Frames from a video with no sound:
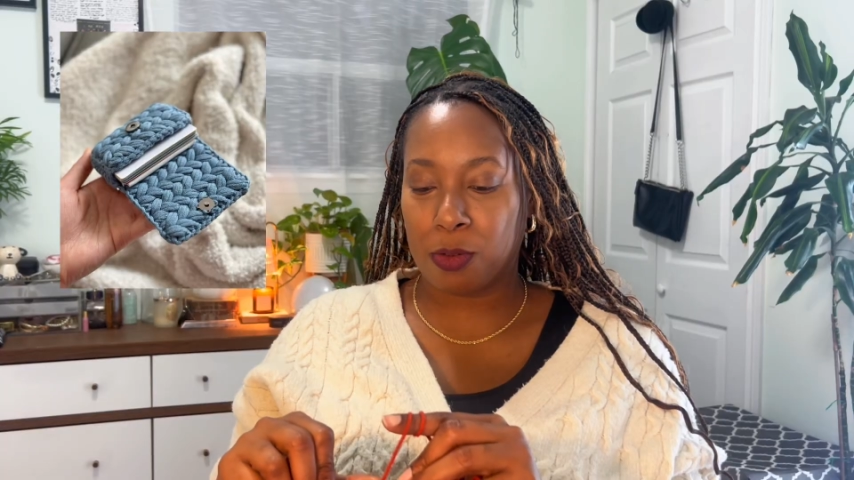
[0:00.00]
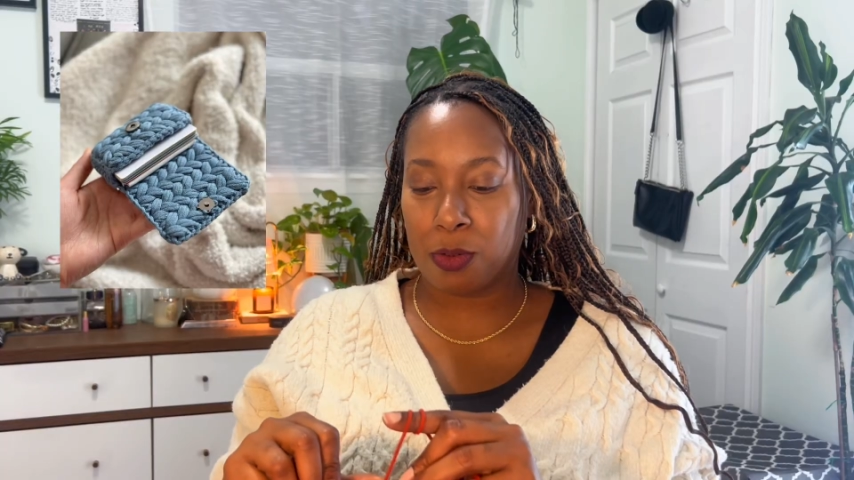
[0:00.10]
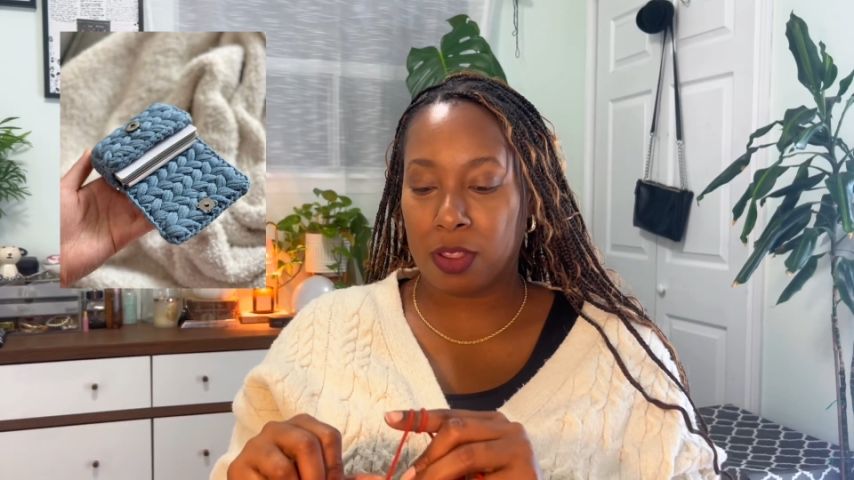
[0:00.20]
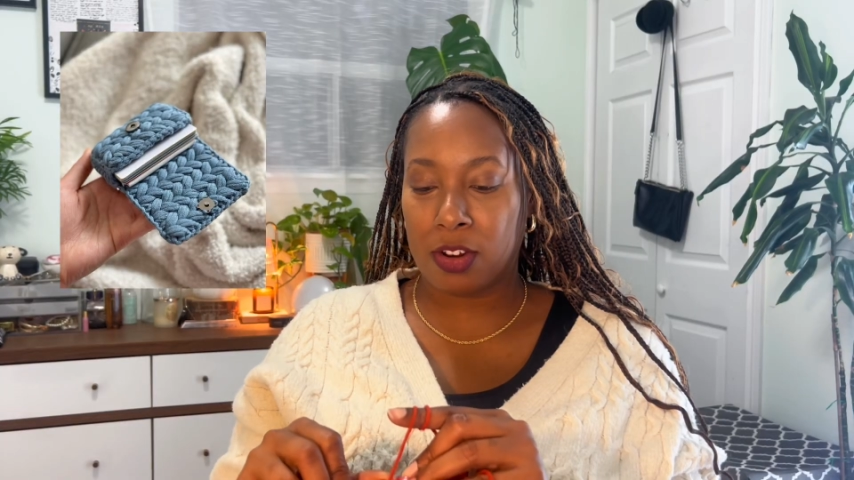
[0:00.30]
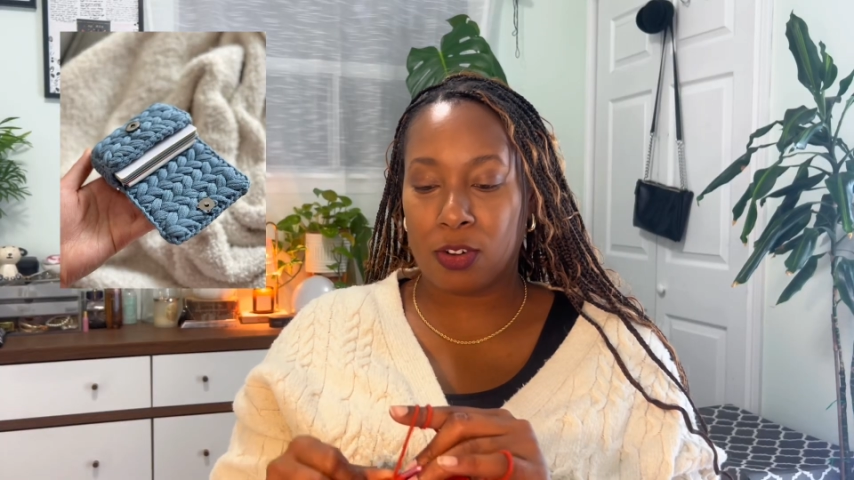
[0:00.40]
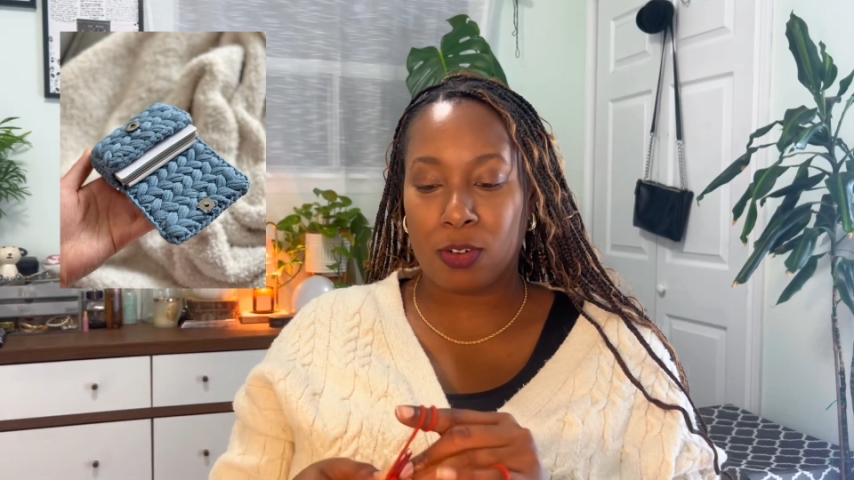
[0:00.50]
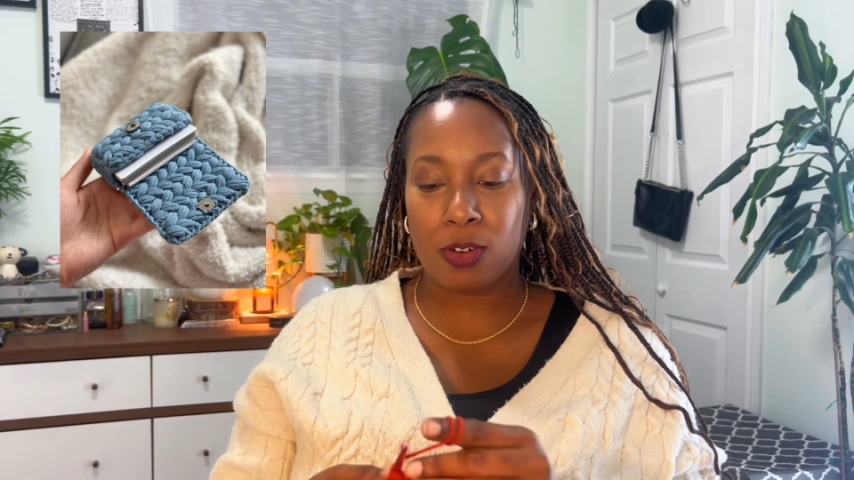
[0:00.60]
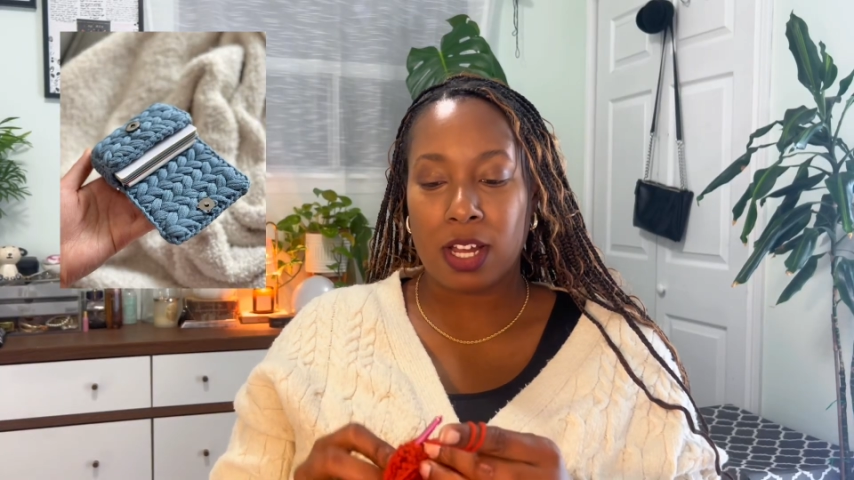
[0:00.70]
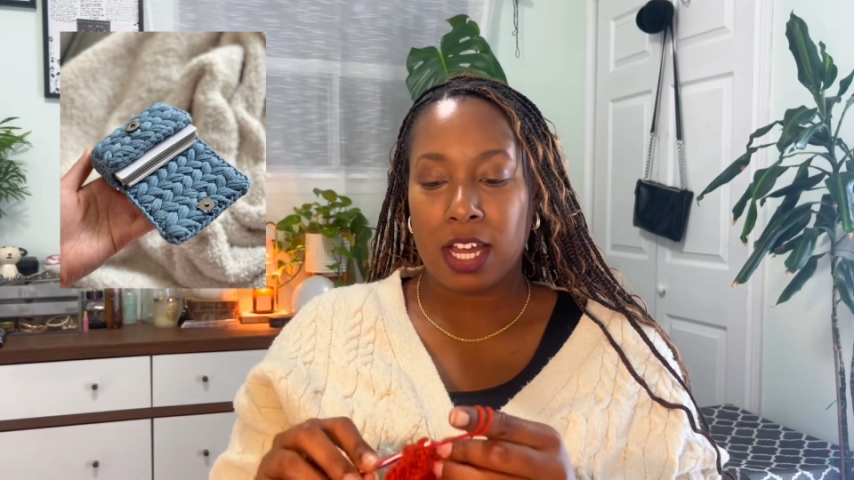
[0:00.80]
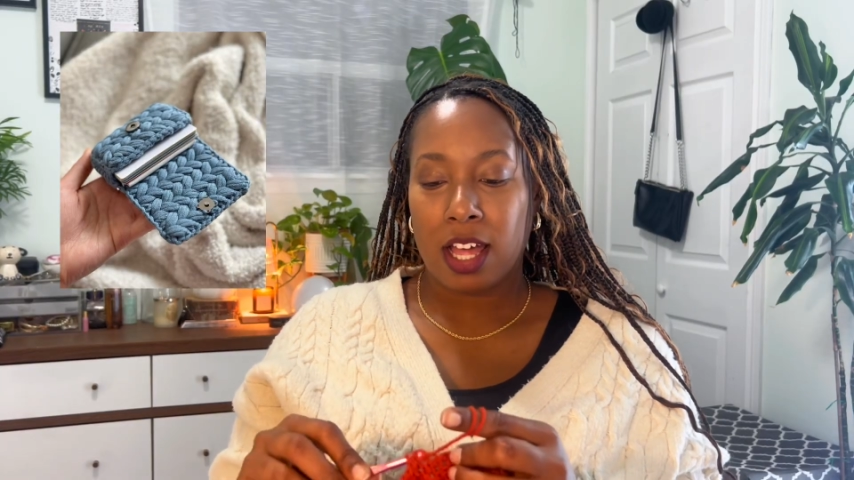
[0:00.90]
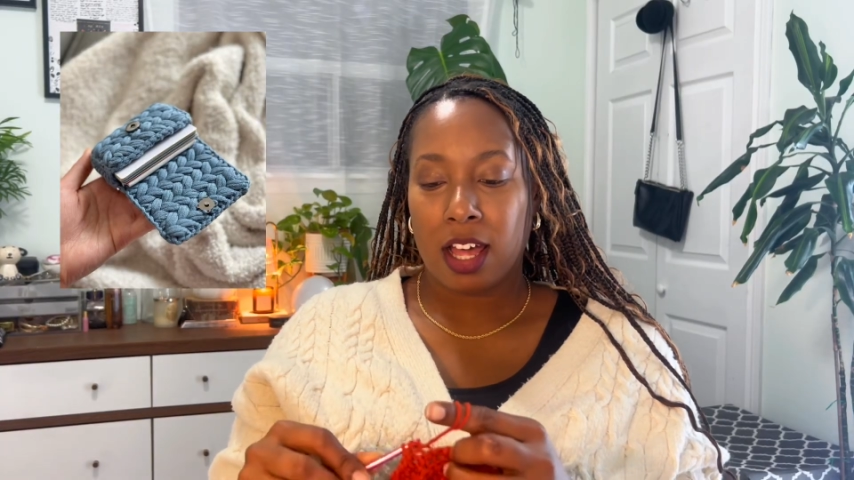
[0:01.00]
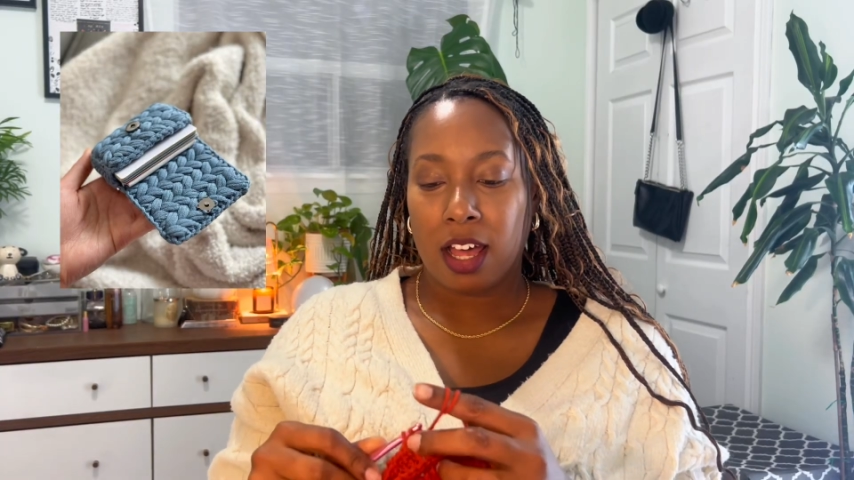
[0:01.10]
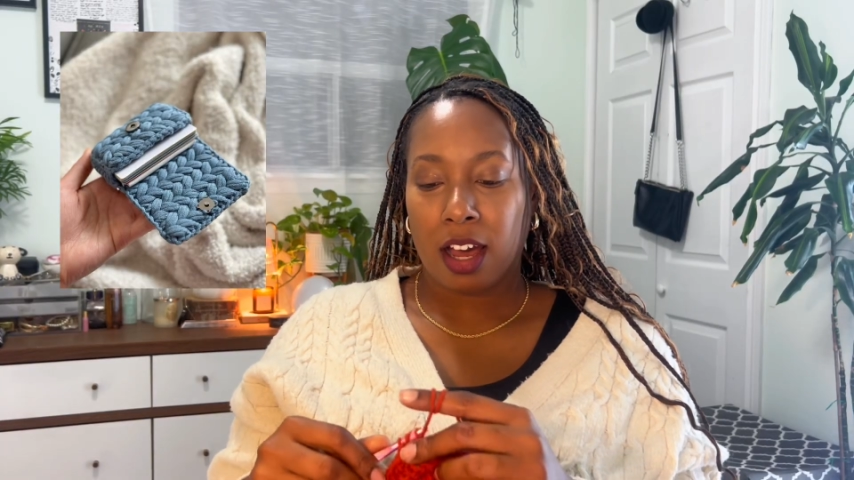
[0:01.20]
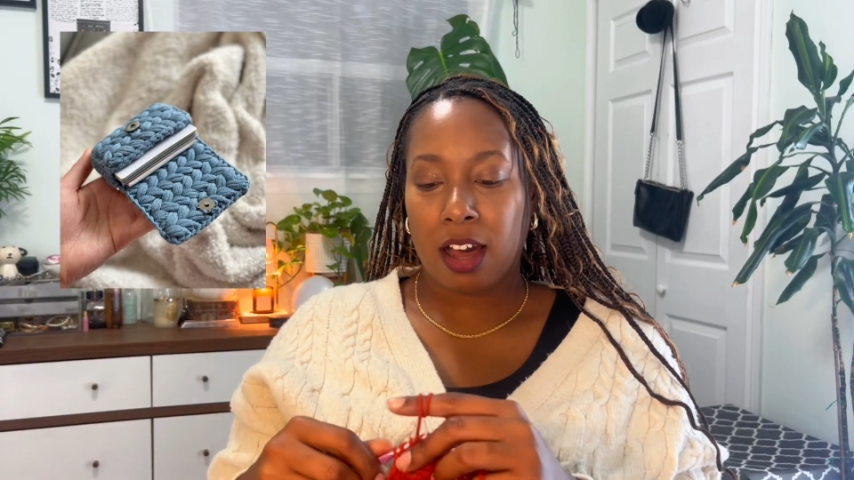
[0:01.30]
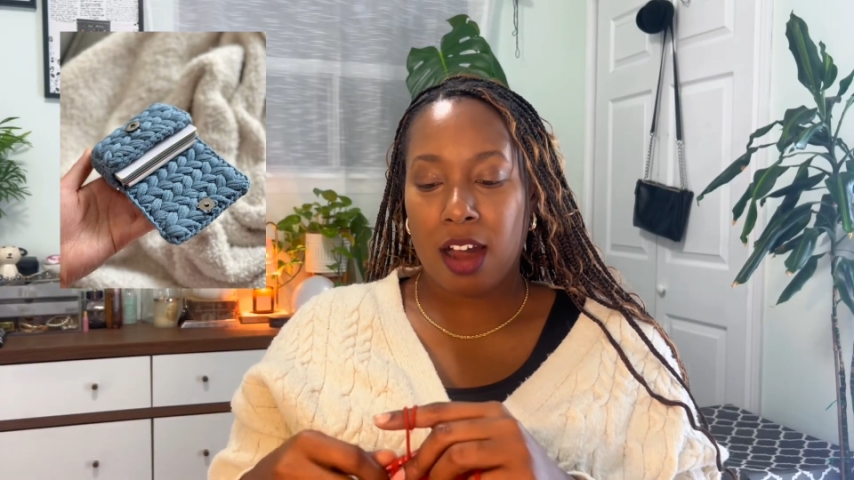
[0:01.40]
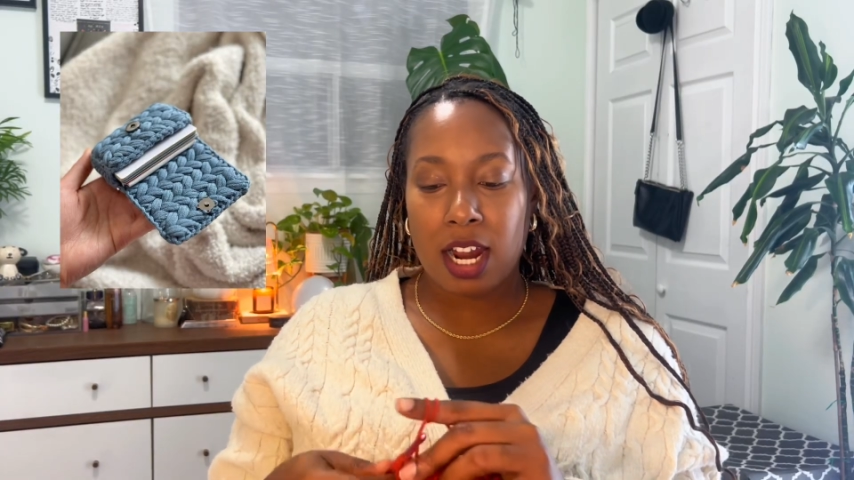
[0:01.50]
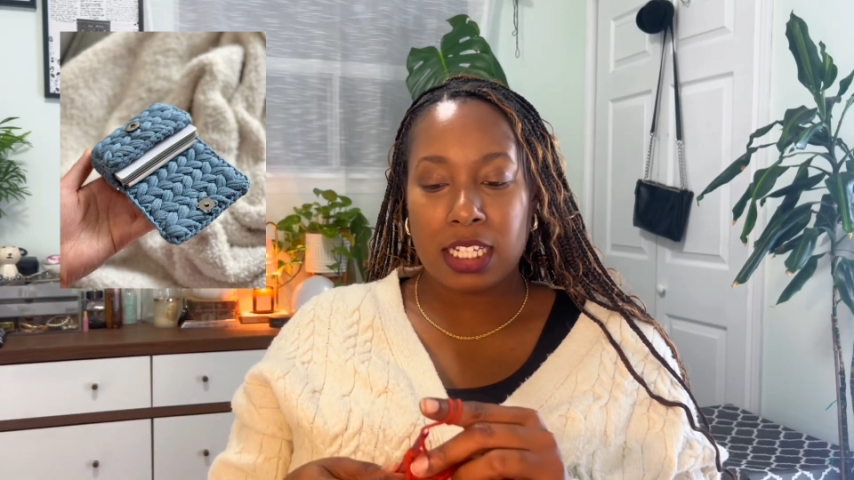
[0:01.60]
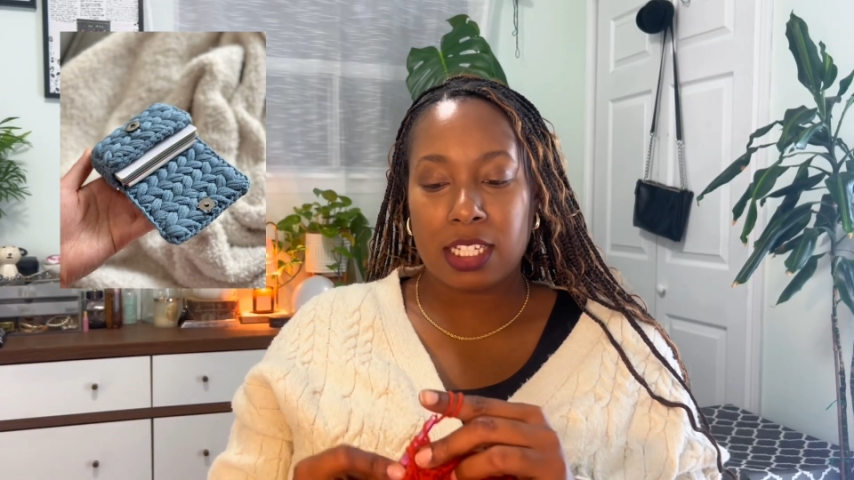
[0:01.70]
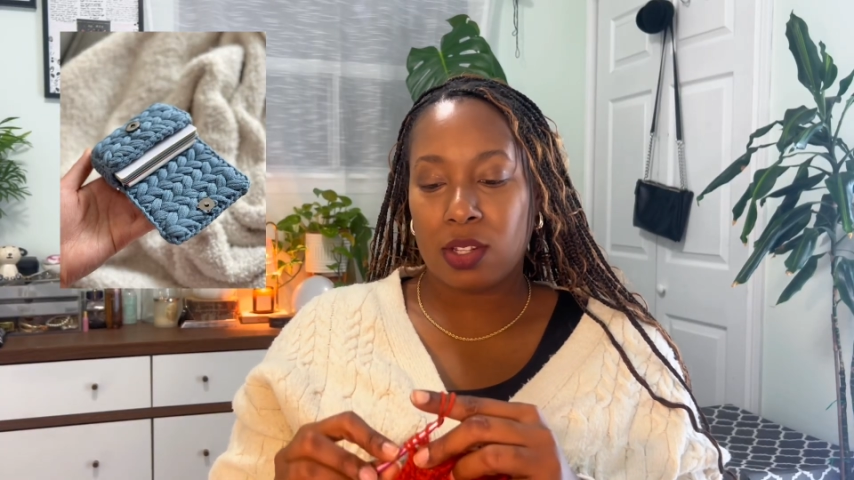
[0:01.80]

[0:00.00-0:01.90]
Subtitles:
little cards and